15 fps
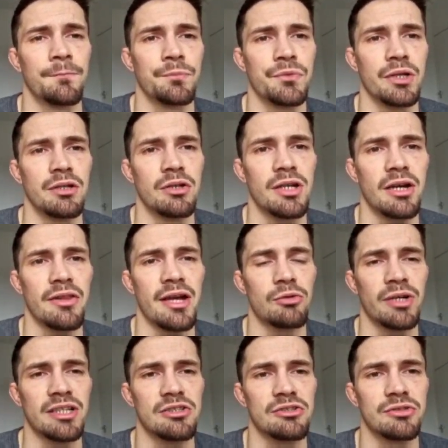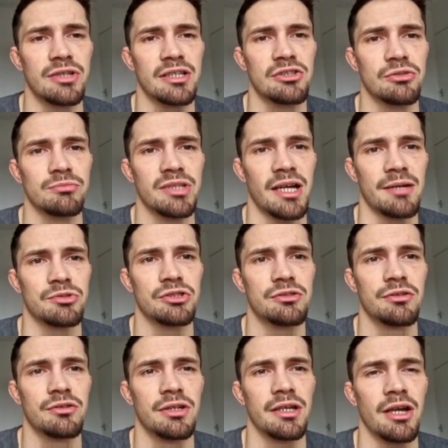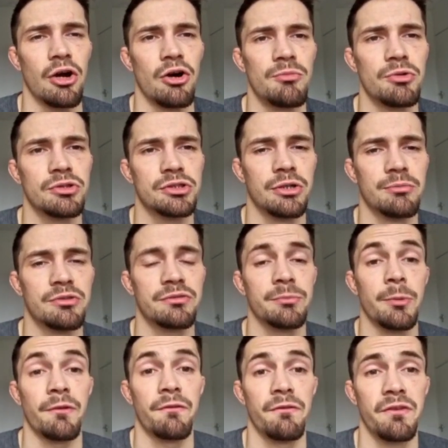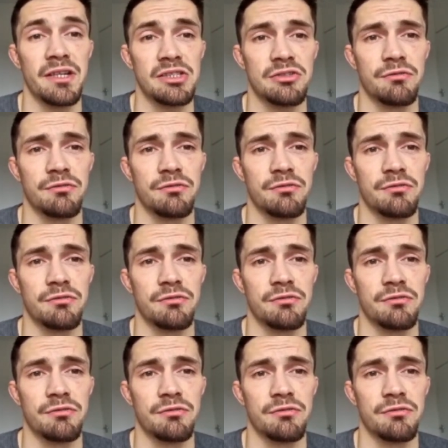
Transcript: And look how that right straight sometimes just it almost comes from the fist